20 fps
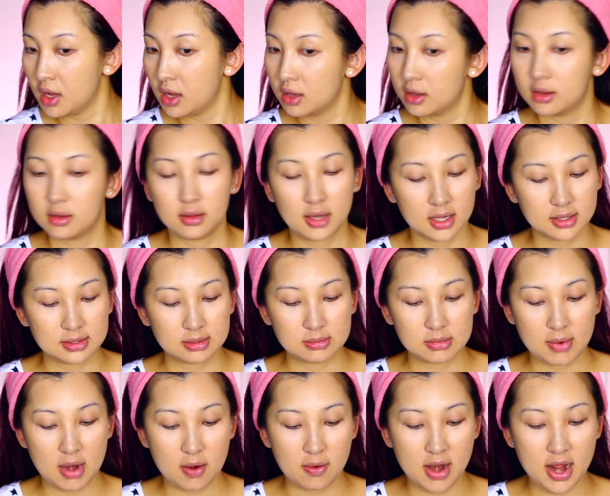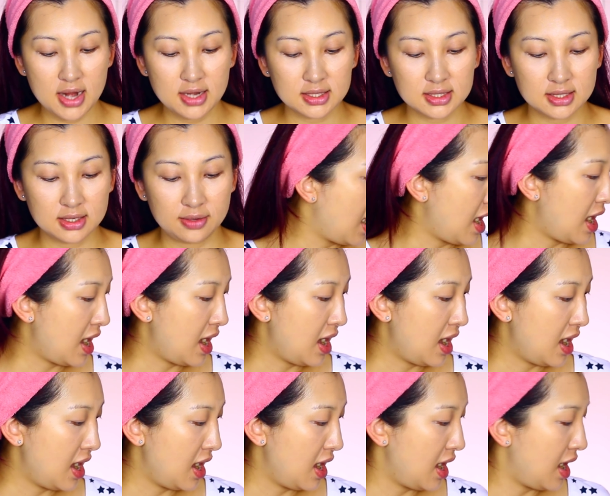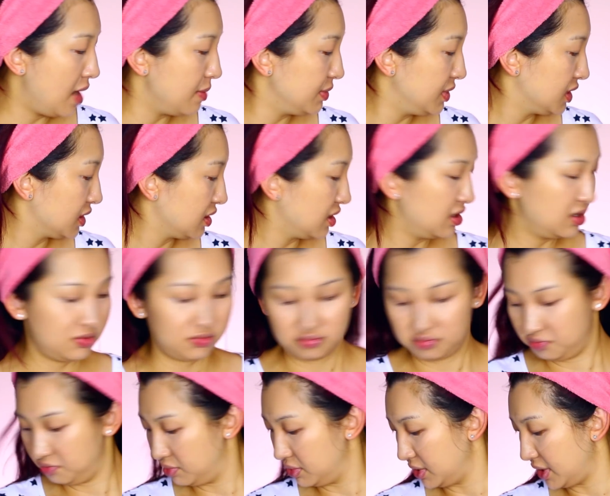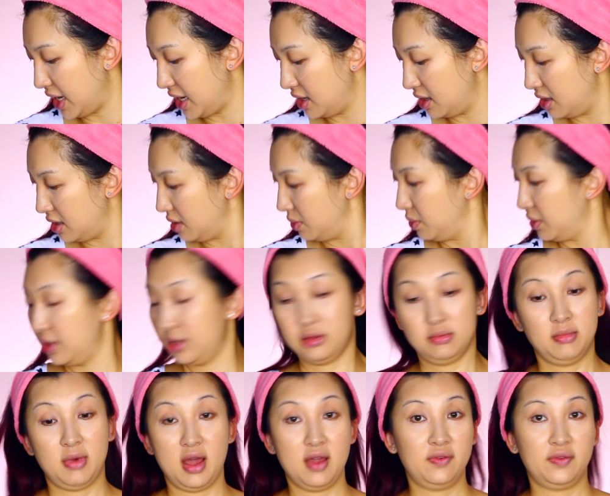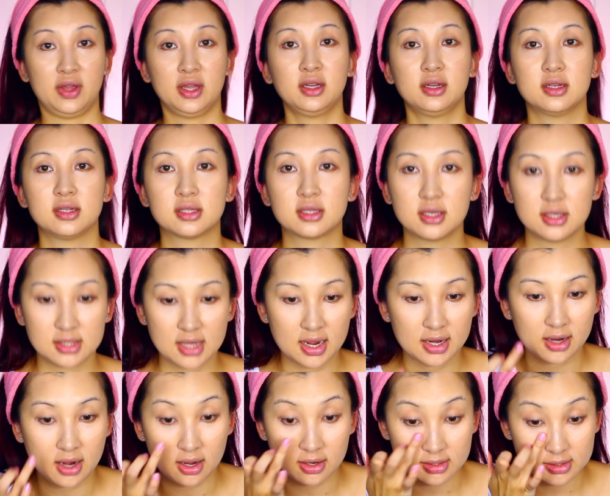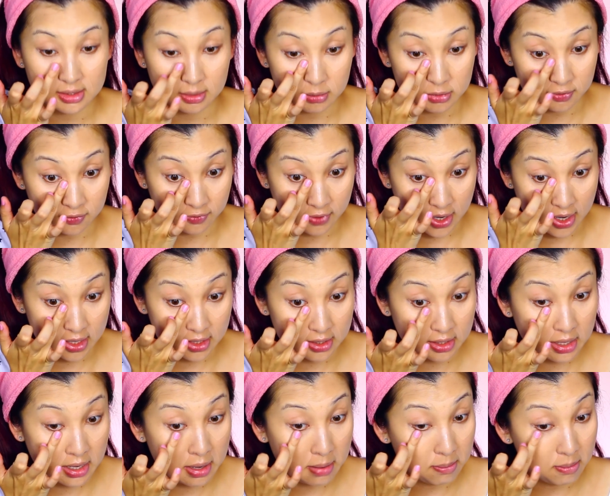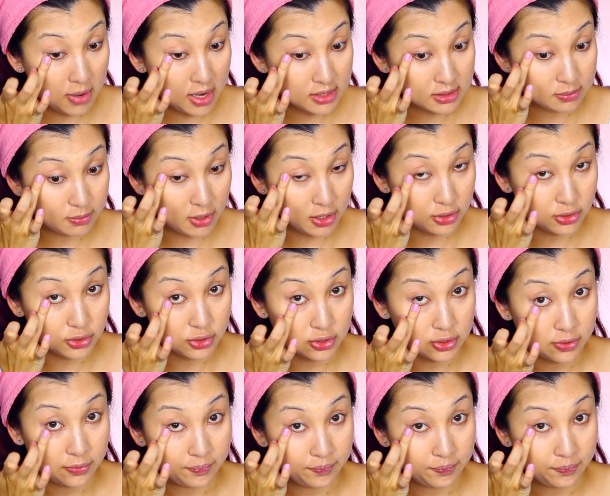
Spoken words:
Yeah, that seems about right. I'm just gonna blend it in with my fingers because I can't seem to find my sponge.